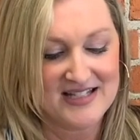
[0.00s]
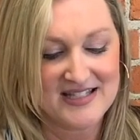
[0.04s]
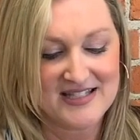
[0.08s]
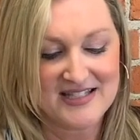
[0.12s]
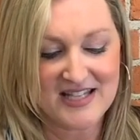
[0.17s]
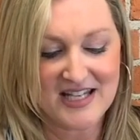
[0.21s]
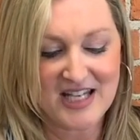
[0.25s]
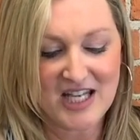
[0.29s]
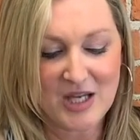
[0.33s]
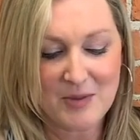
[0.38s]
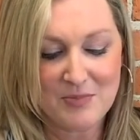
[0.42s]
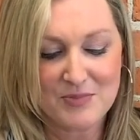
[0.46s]

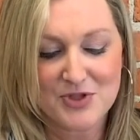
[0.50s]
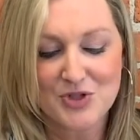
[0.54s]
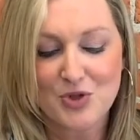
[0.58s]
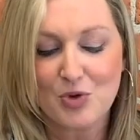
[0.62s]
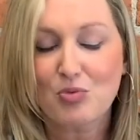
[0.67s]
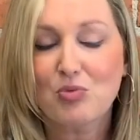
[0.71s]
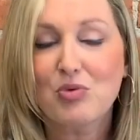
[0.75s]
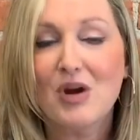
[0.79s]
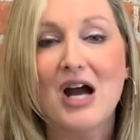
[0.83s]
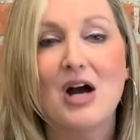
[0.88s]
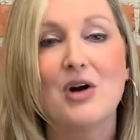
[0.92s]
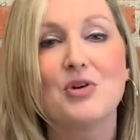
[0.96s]
Team,
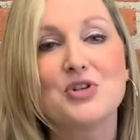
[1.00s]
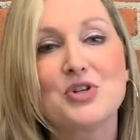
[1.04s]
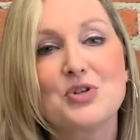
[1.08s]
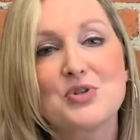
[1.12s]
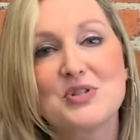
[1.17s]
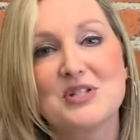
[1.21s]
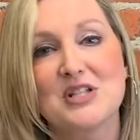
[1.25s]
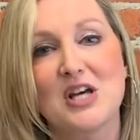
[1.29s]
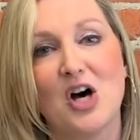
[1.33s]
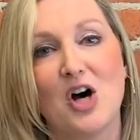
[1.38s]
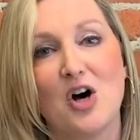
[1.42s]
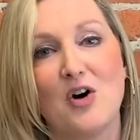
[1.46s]
surround
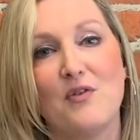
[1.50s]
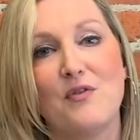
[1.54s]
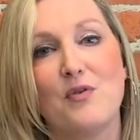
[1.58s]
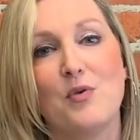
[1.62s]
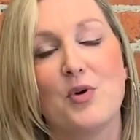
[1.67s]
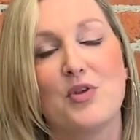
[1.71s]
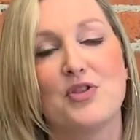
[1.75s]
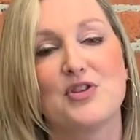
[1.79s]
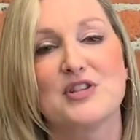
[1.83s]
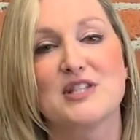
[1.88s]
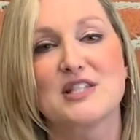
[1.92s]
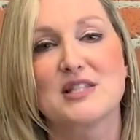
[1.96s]
yourself
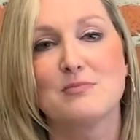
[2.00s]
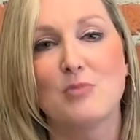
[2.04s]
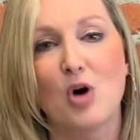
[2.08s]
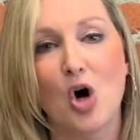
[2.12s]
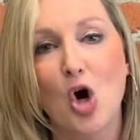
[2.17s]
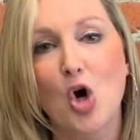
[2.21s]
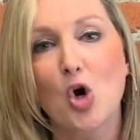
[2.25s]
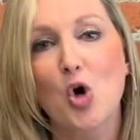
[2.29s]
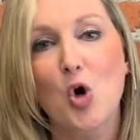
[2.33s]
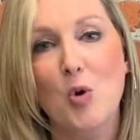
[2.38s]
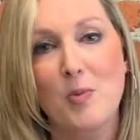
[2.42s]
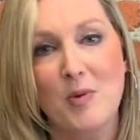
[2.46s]
with a
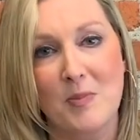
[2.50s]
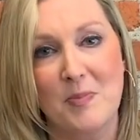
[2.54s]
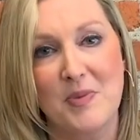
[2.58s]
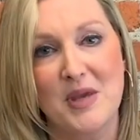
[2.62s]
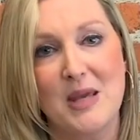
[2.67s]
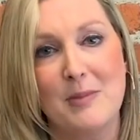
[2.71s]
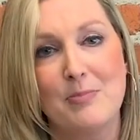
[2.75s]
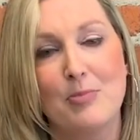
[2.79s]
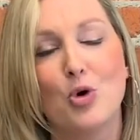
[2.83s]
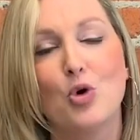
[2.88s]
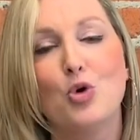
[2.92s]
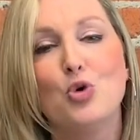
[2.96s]
small group of
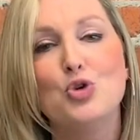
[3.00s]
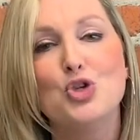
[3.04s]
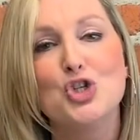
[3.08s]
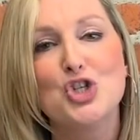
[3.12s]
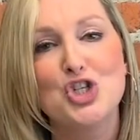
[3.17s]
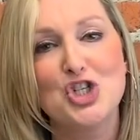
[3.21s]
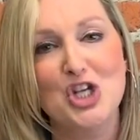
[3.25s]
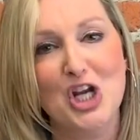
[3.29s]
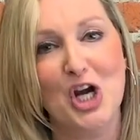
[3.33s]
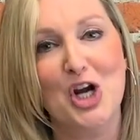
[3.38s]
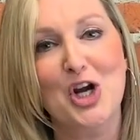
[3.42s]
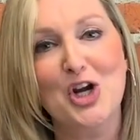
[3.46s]
people who
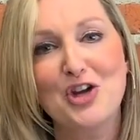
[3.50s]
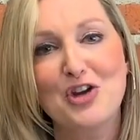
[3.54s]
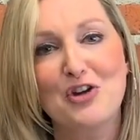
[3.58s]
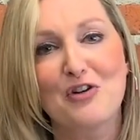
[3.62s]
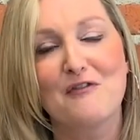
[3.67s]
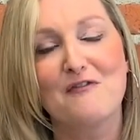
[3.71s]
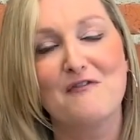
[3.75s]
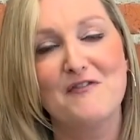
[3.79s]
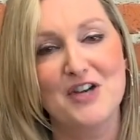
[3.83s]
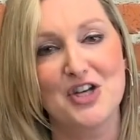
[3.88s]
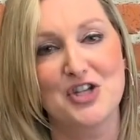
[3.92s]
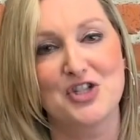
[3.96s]
share
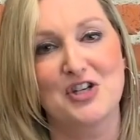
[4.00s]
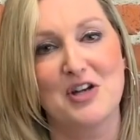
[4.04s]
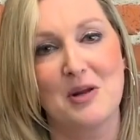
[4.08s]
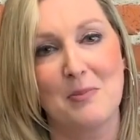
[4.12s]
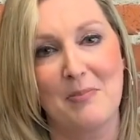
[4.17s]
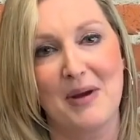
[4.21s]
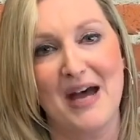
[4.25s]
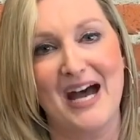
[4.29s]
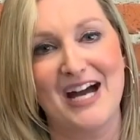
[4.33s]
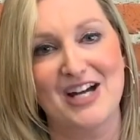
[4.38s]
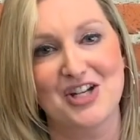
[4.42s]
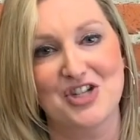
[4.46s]
your vision
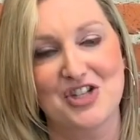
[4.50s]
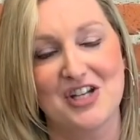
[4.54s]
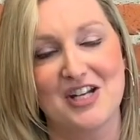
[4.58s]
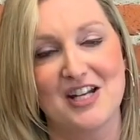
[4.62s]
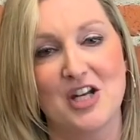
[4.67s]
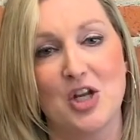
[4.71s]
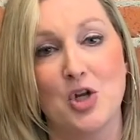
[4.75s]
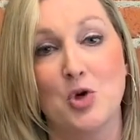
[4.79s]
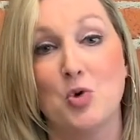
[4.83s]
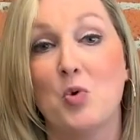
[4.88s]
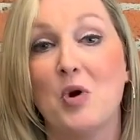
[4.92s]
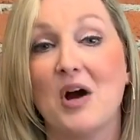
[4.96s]
and
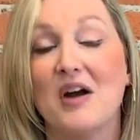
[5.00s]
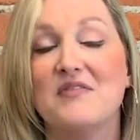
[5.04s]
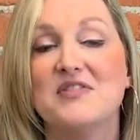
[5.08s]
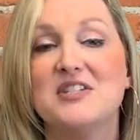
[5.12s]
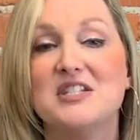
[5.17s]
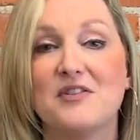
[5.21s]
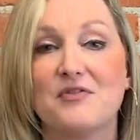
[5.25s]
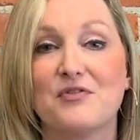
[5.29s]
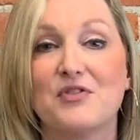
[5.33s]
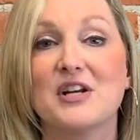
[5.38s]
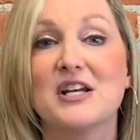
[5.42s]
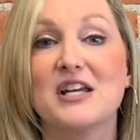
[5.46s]
passion and who have
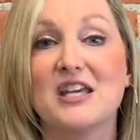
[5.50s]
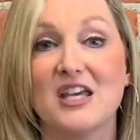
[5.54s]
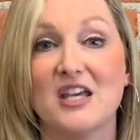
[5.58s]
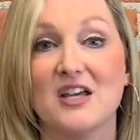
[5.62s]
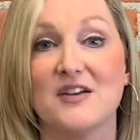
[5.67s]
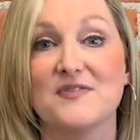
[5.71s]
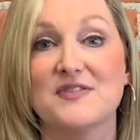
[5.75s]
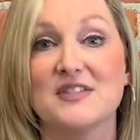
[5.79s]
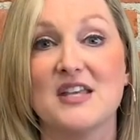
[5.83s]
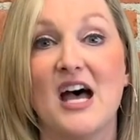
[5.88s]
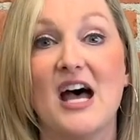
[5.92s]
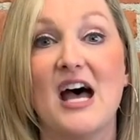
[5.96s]
different
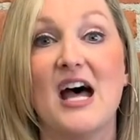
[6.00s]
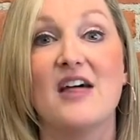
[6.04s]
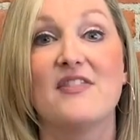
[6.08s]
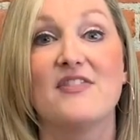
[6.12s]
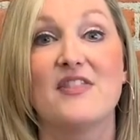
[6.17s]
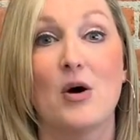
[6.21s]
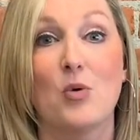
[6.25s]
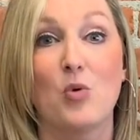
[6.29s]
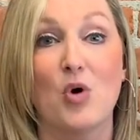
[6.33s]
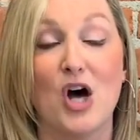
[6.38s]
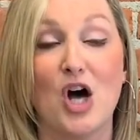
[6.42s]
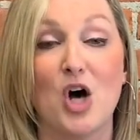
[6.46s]
gifts
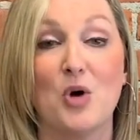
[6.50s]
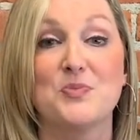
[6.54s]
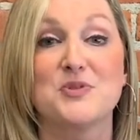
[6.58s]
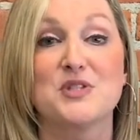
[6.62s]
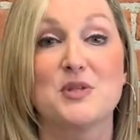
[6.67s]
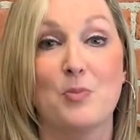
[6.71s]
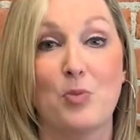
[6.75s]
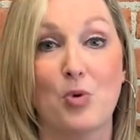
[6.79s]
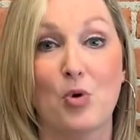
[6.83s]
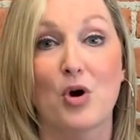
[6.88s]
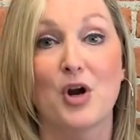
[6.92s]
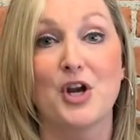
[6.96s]
that will help
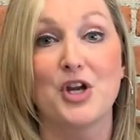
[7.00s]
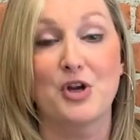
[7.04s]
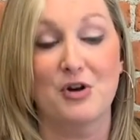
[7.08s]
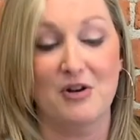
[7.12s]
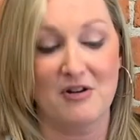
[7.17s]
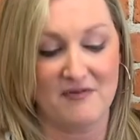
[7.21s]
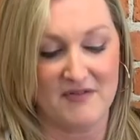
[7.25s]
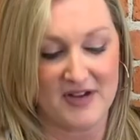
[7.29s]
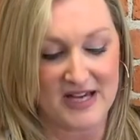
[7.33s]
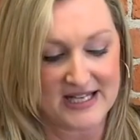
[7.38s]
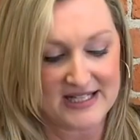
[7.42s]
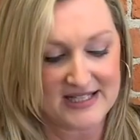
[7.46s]
support your
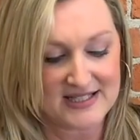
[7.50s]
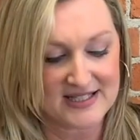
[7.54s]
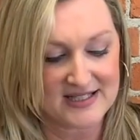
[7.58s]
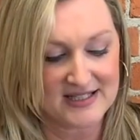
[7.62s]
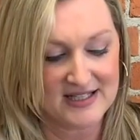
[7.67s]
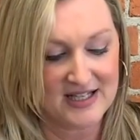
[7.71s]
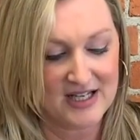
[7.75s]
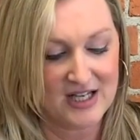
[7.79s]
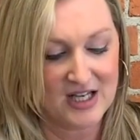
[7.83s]
event.